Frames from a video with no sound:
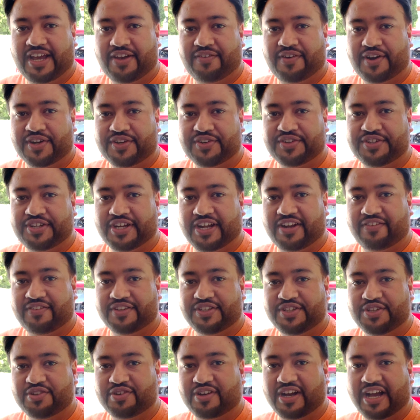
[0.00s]
I want to share with
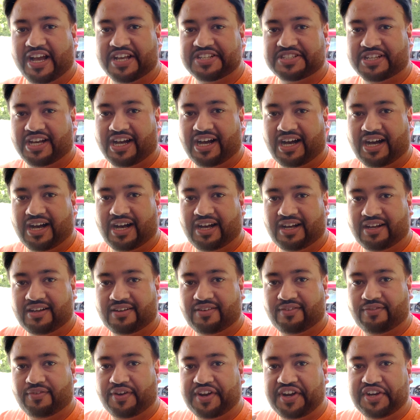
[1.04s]
you guys a
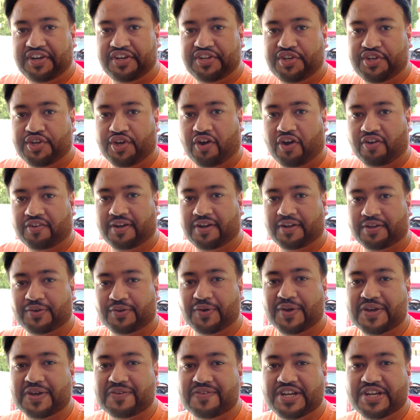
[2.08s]
very short and
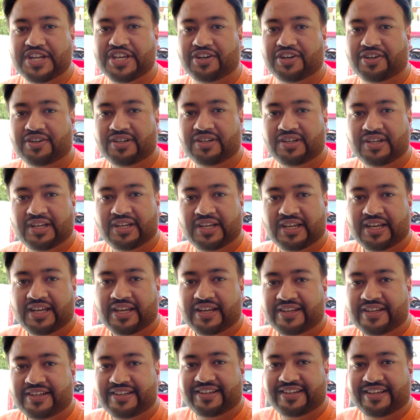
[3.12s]
quick video.
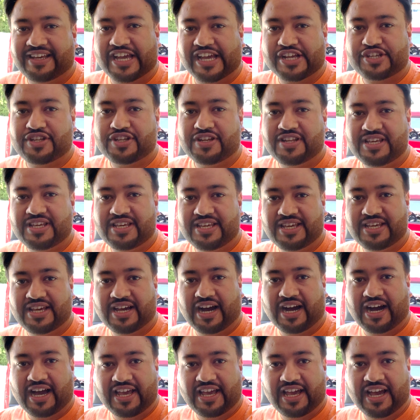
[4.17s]
Actually,
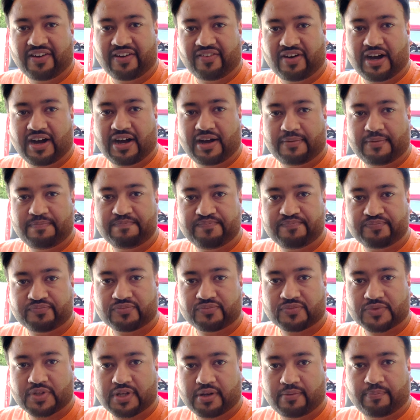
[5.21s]
I have a
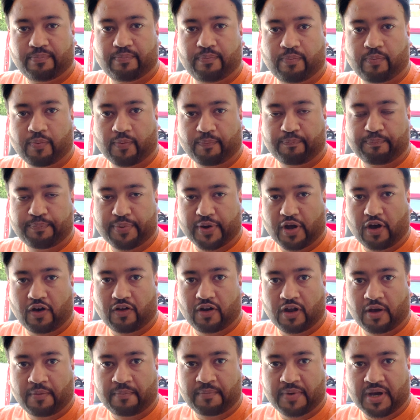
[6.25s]

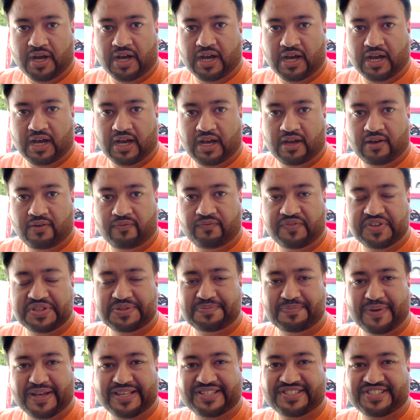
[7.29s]
problem uh, with
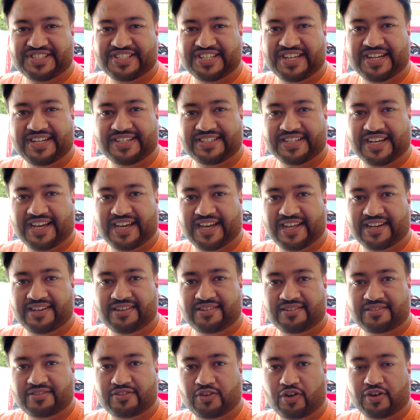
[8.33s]
my C10,
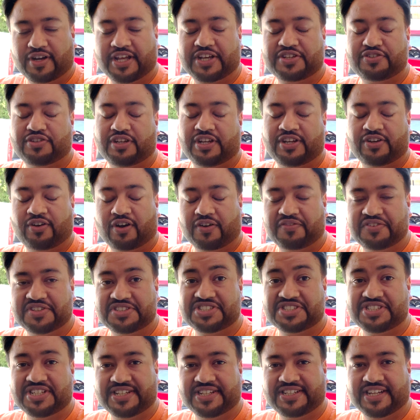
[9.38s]
not actually not with
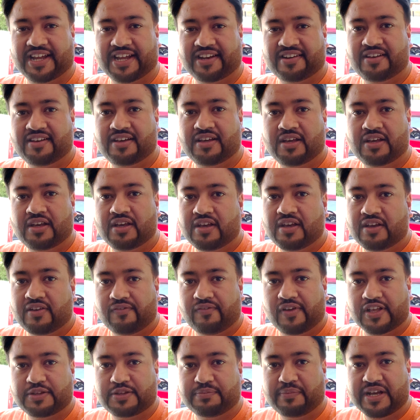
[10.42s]
C10,
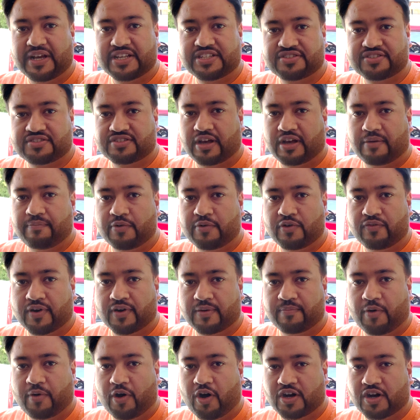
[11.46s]
with my
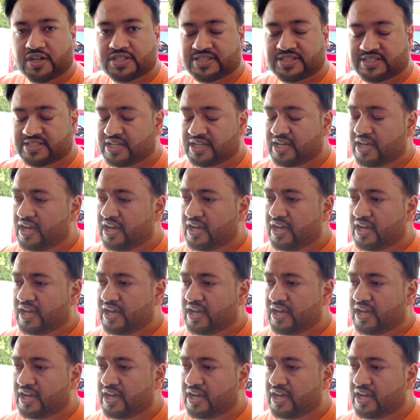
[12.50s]
subwoofer box.